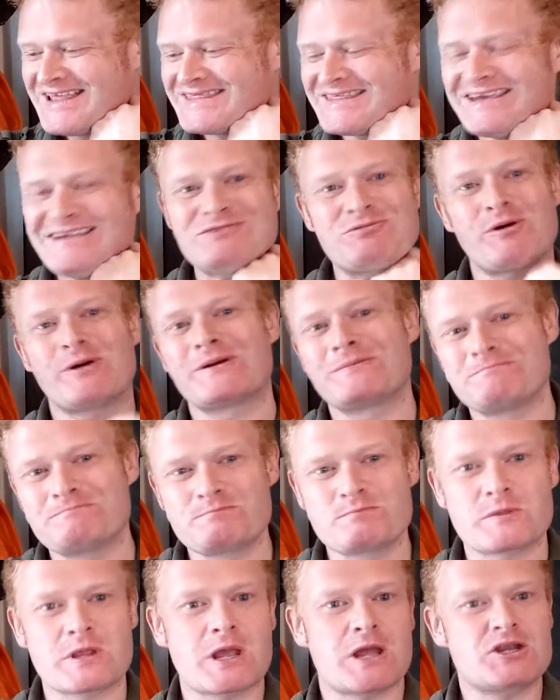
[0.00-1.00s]
This one,
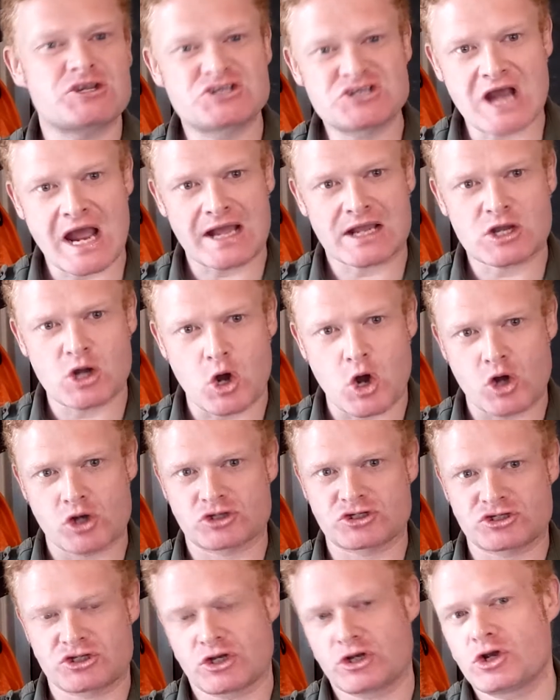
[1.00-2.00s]
Jack
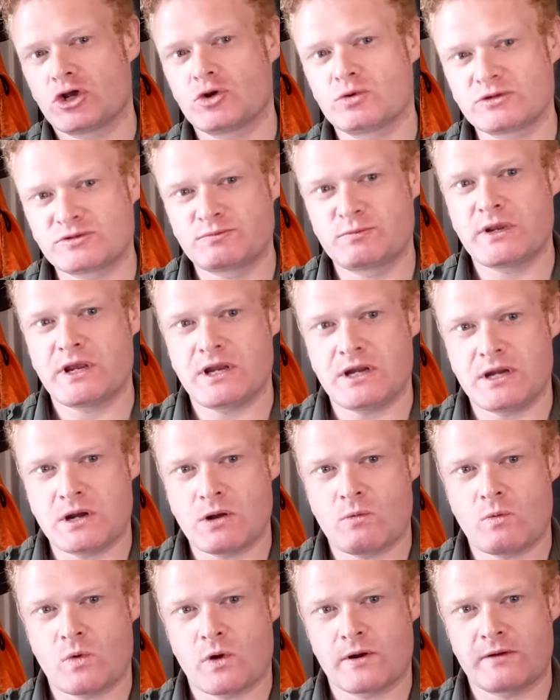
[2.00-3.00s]
Austin, who has been
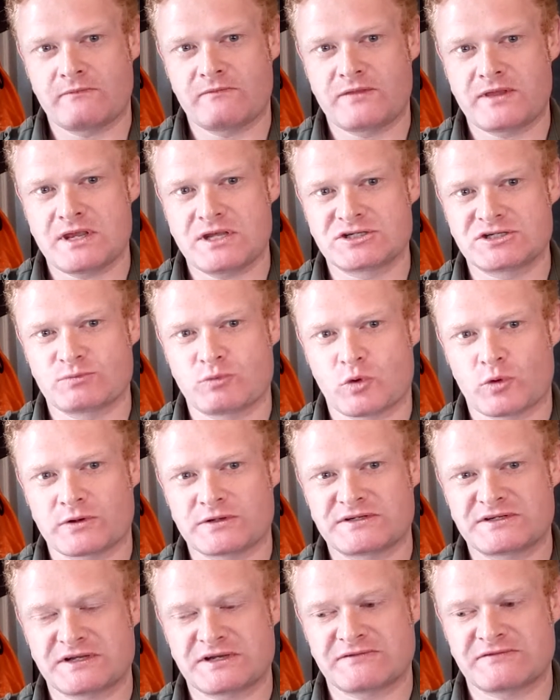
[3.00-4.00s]
one of the
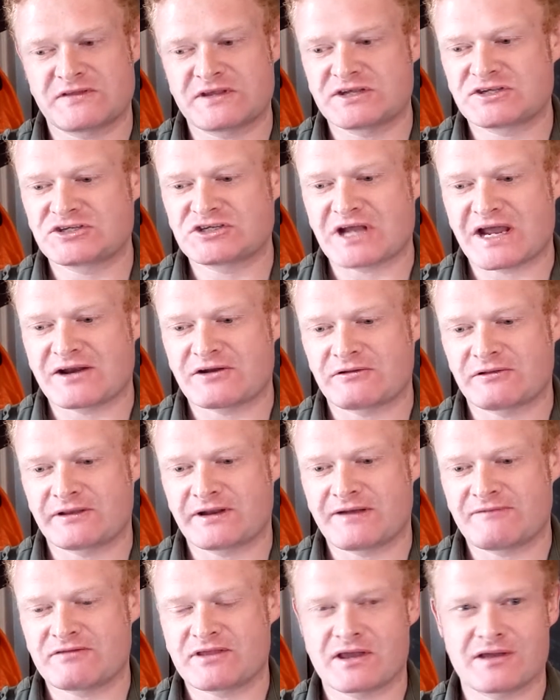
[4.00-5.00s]
supporters of this channel and
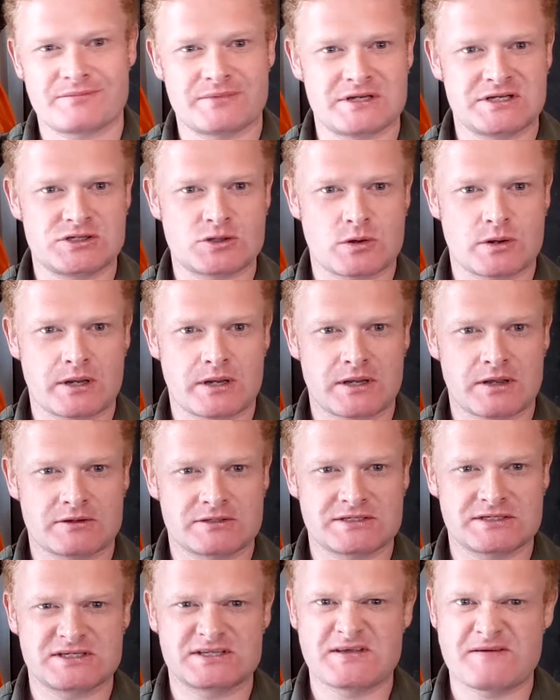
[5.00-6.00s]
everything I've been doing
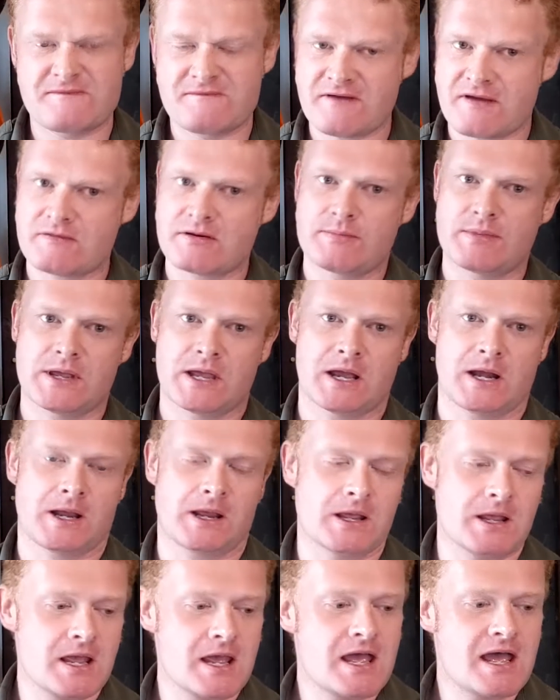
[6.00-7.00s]
since the very beginning,
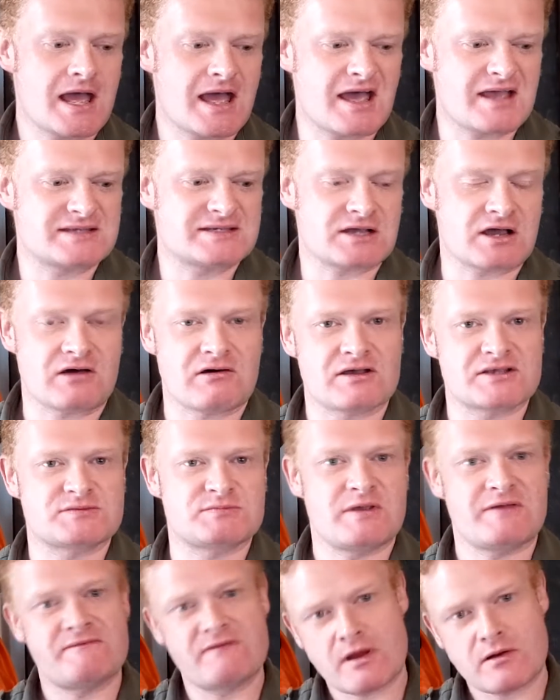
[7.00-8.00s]
has asked
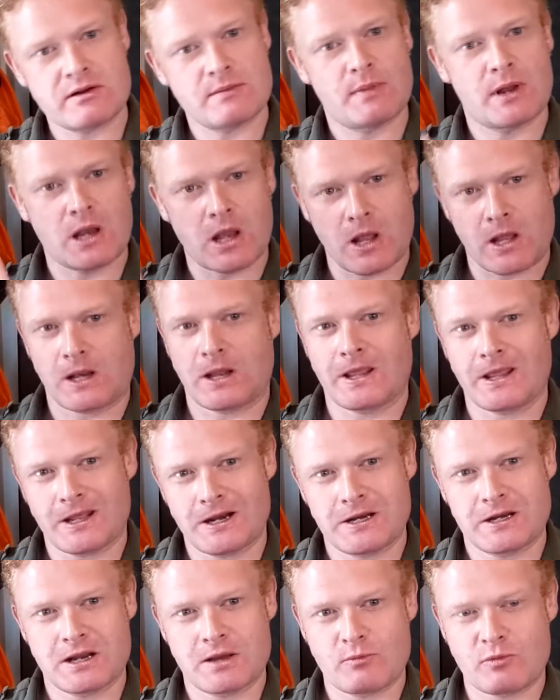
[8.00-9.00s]
me very politely in
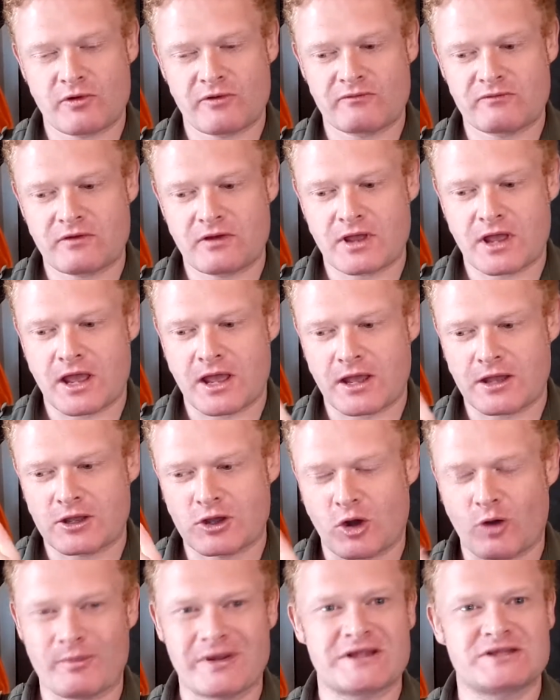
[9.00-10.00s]
a number of uh,
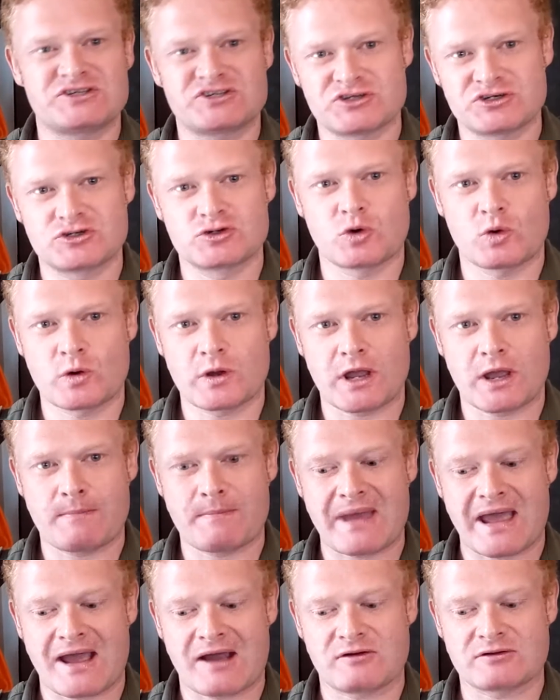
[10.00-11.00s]
comments to talk
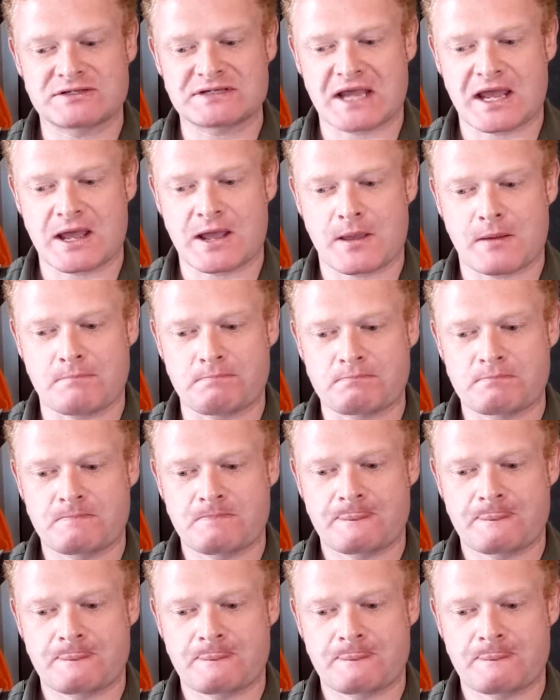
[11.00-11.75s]
about um,